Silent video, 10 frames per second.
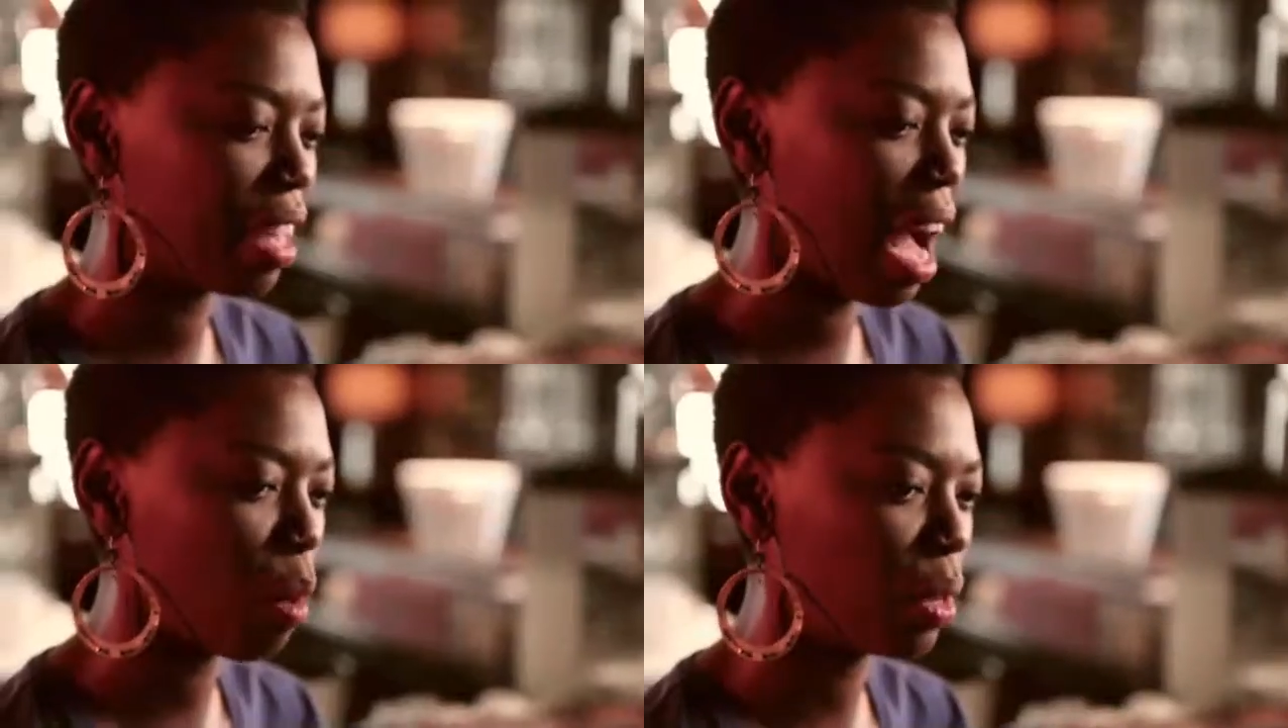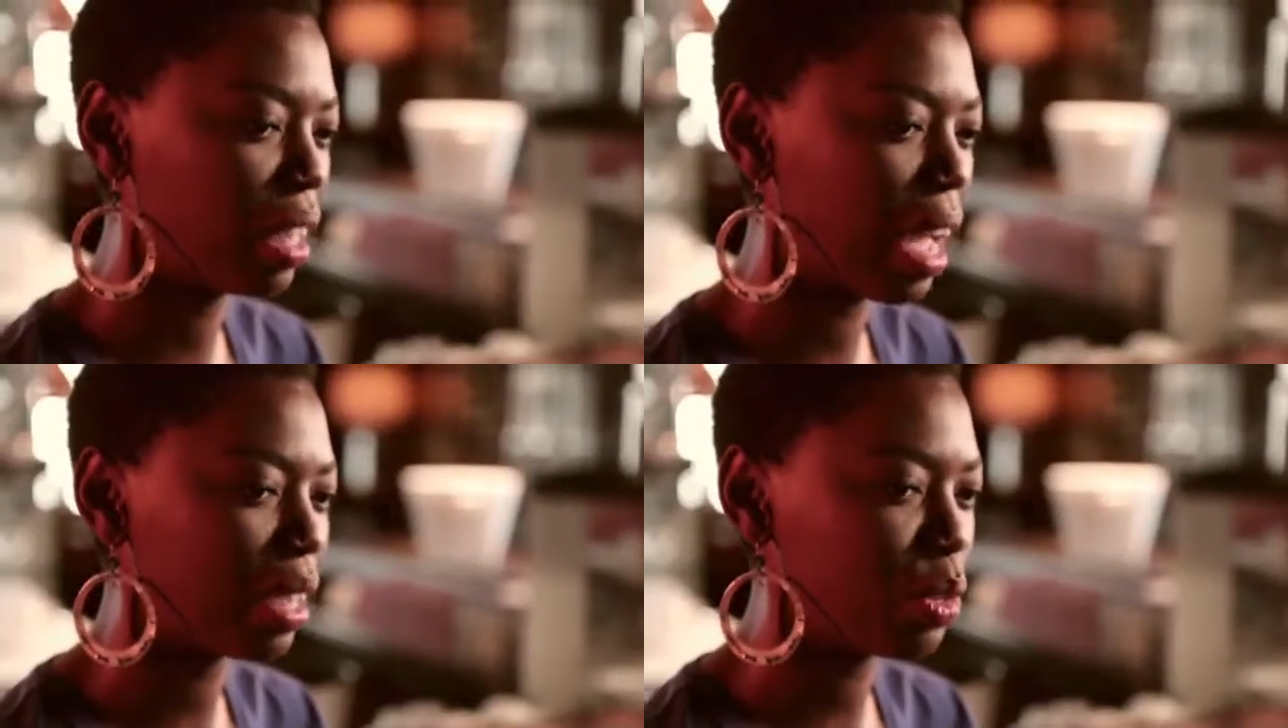I would
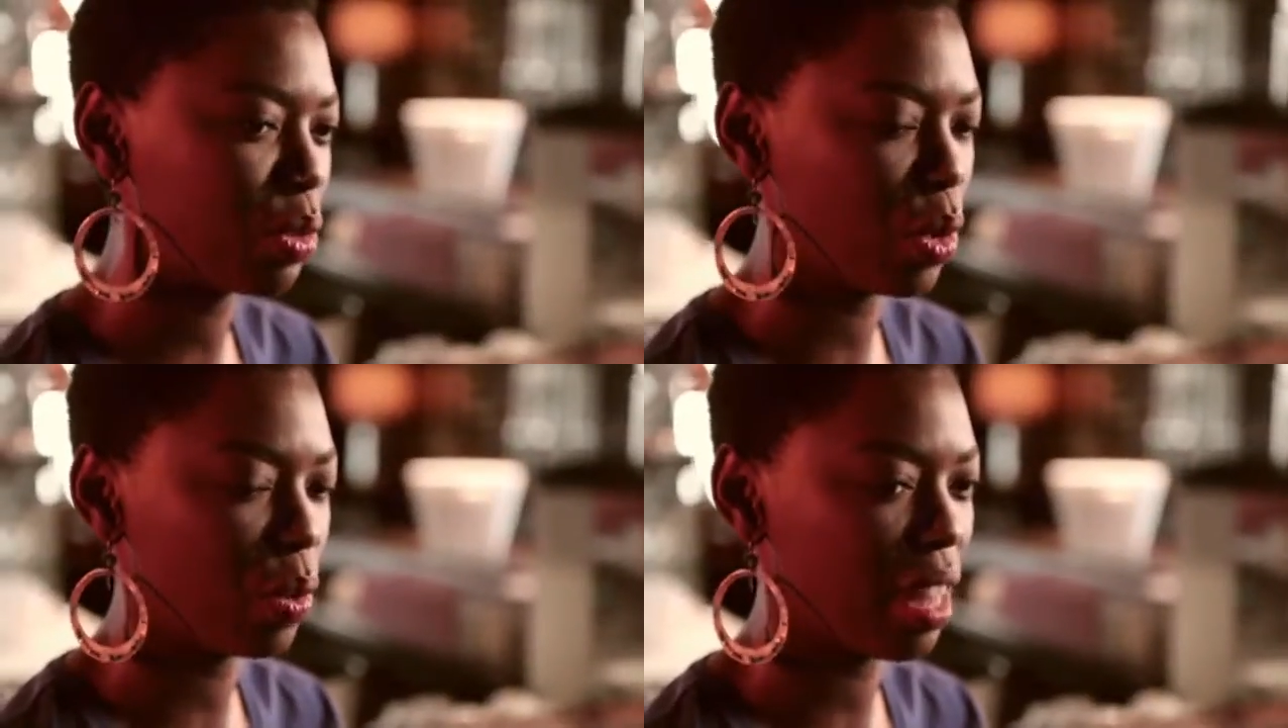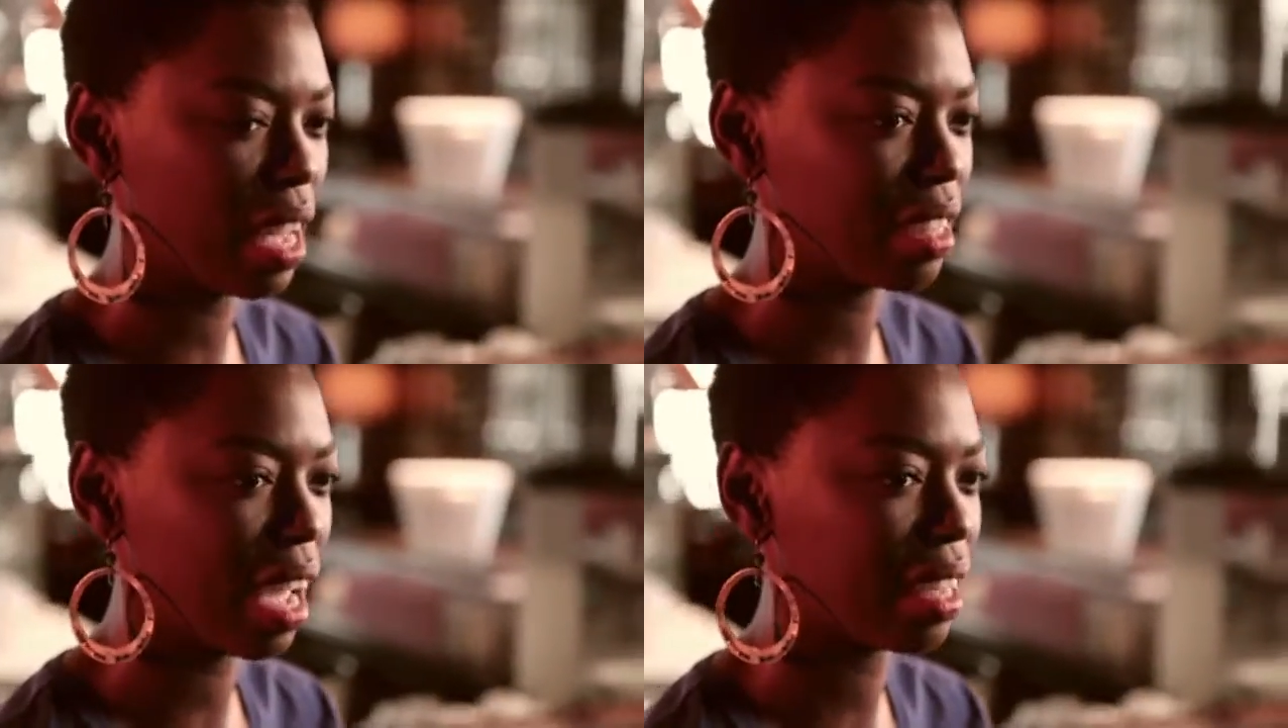like to know
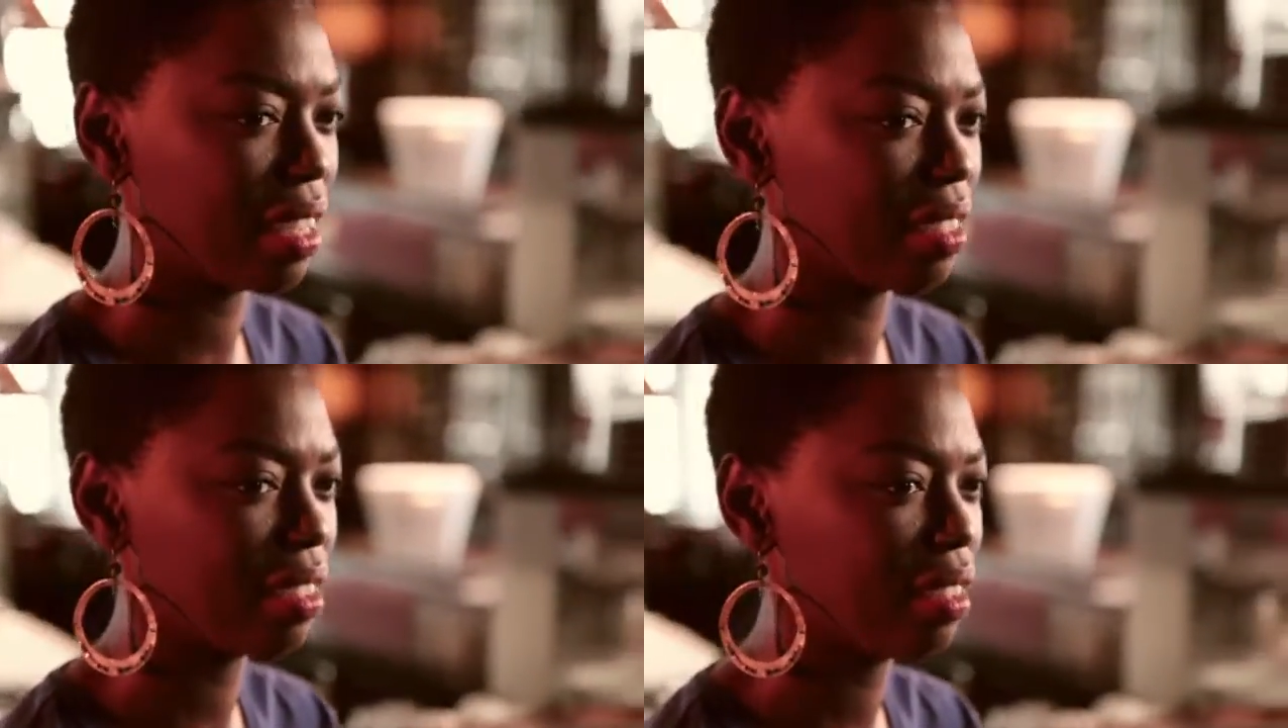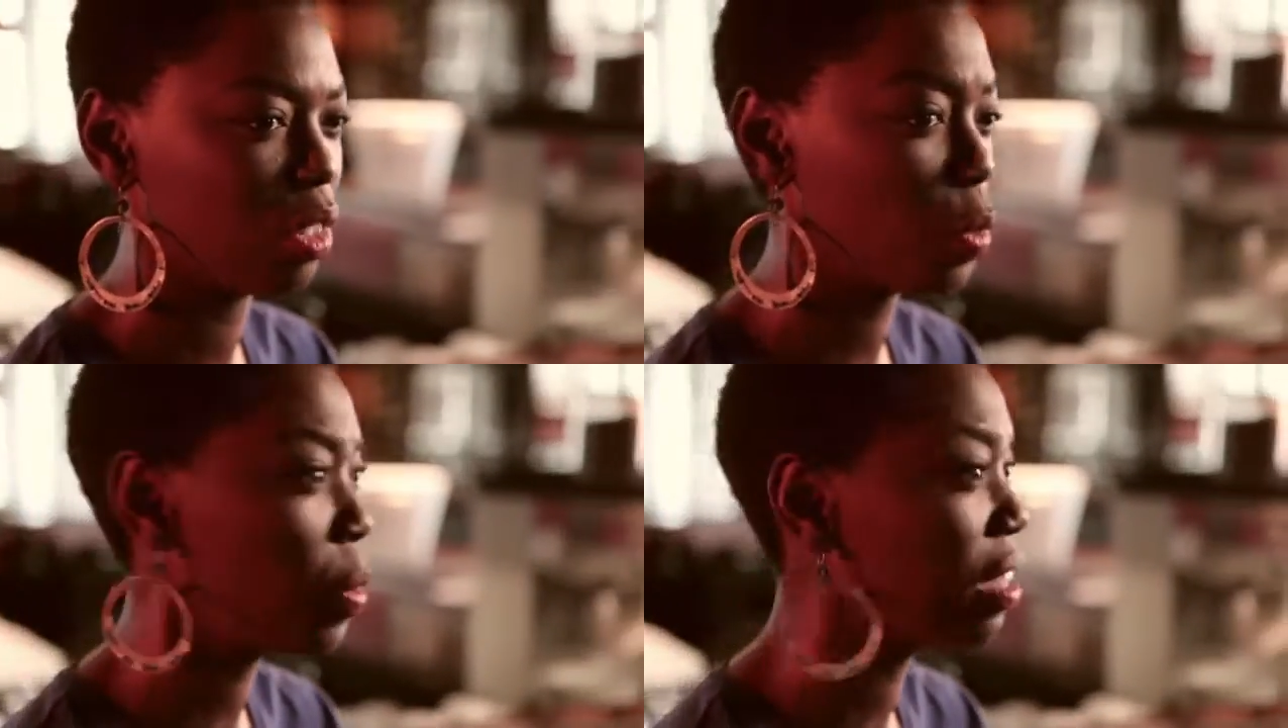that I can
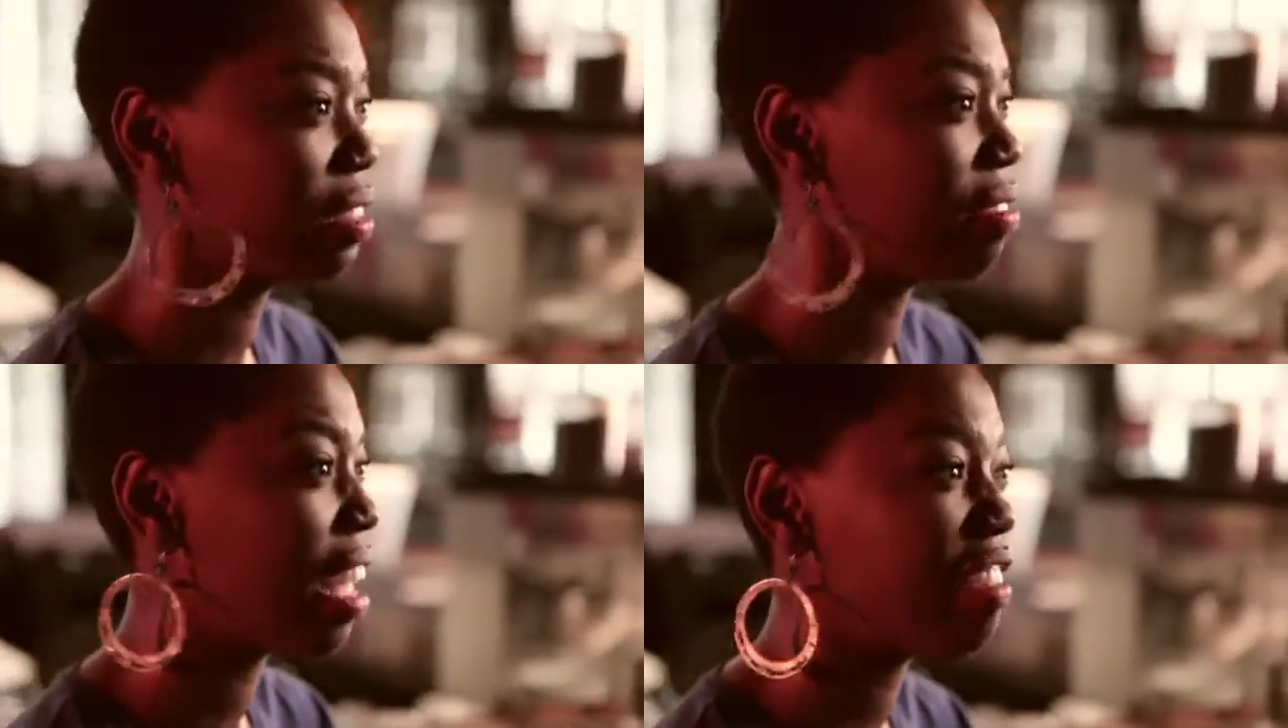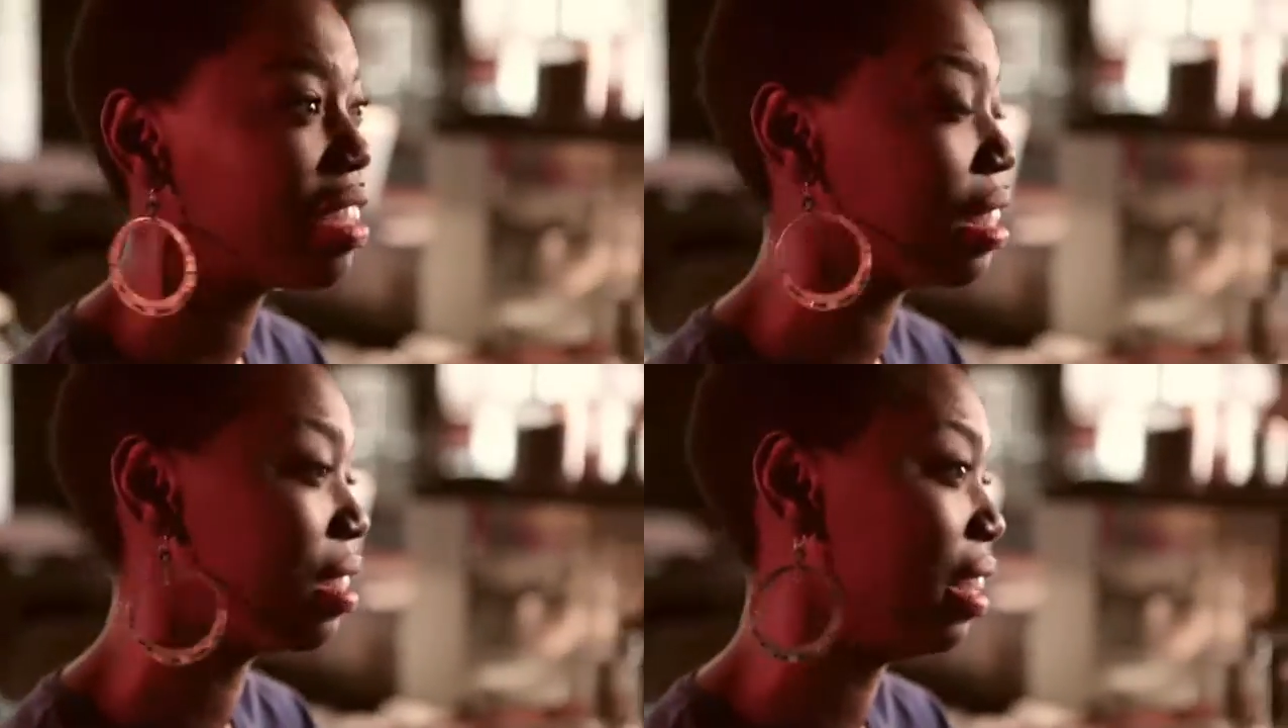tour every
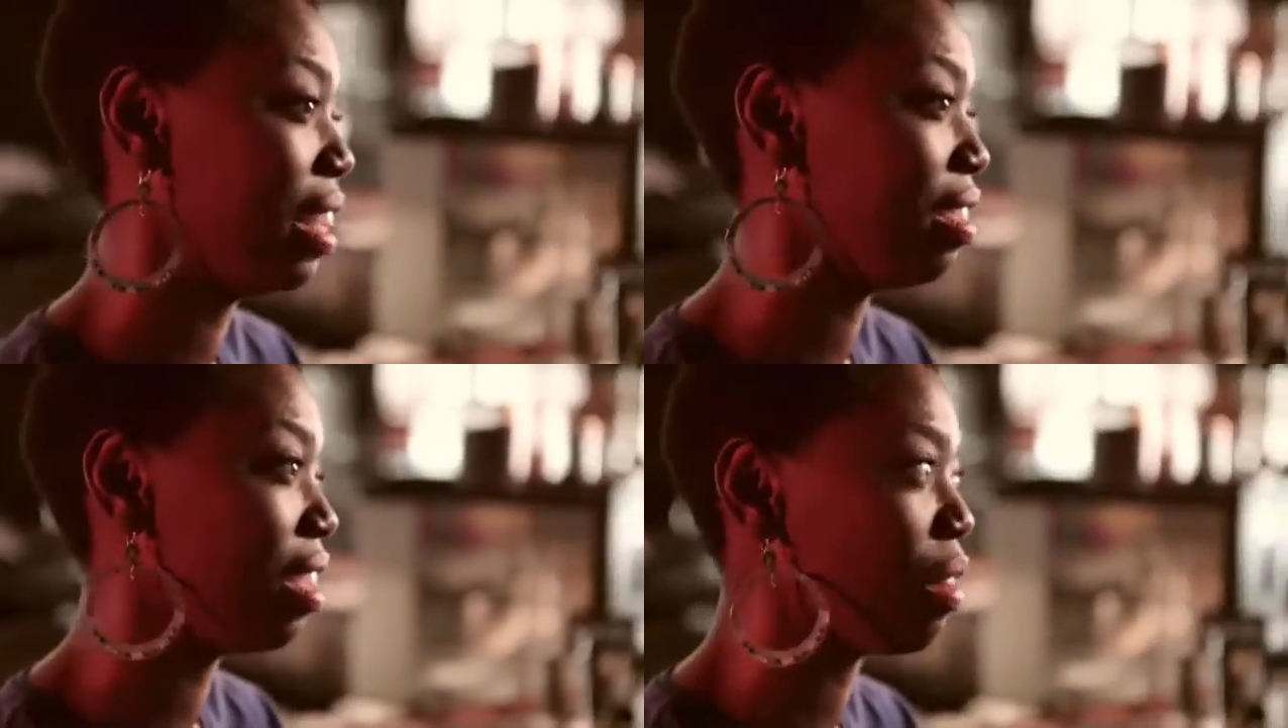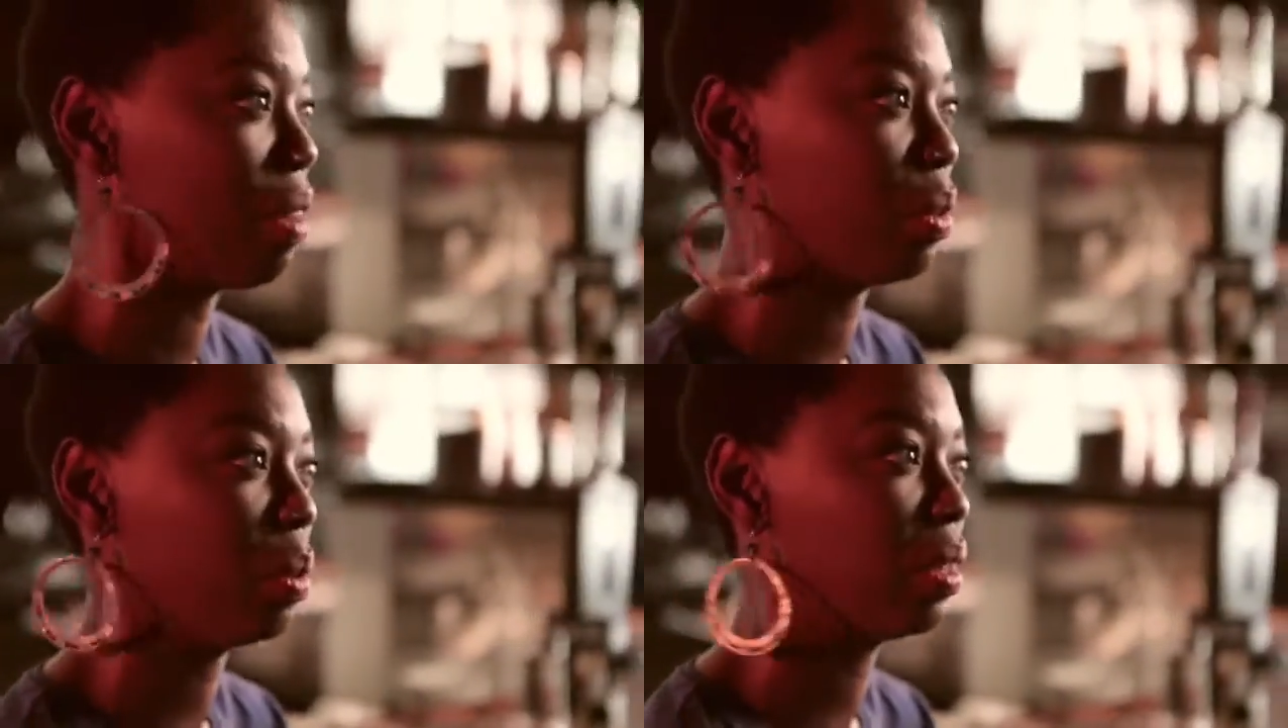single year
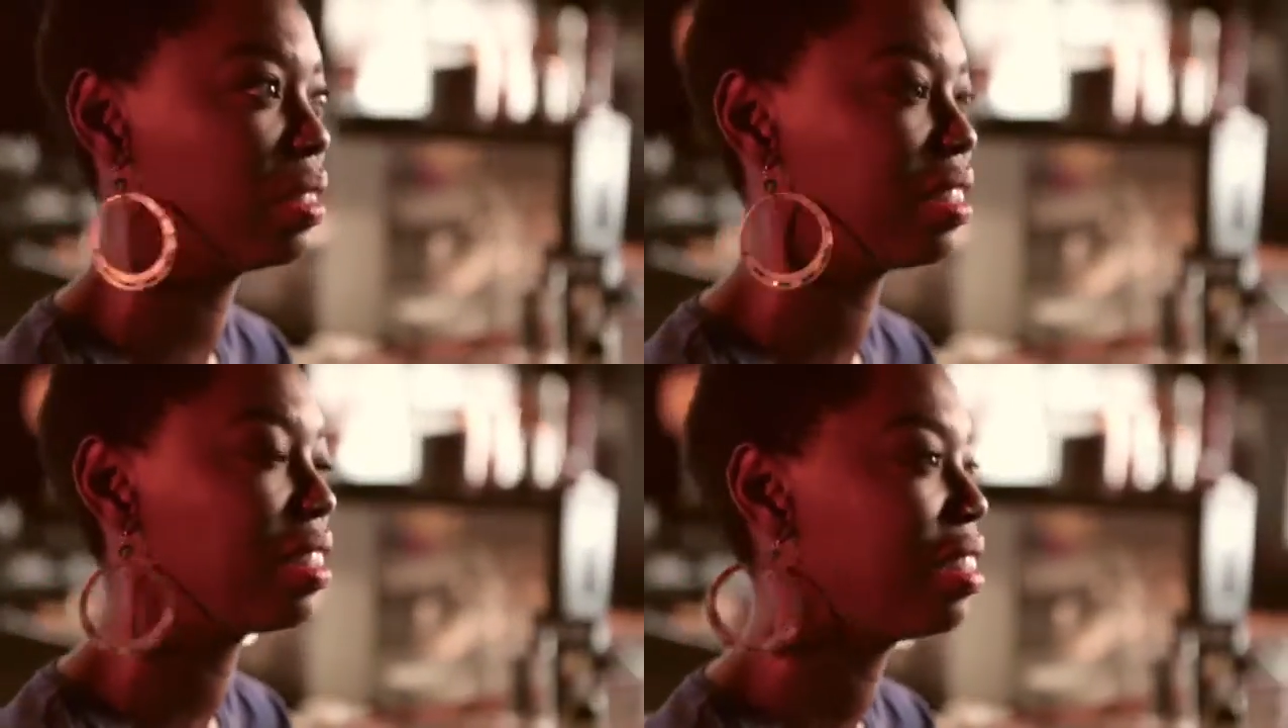around the world.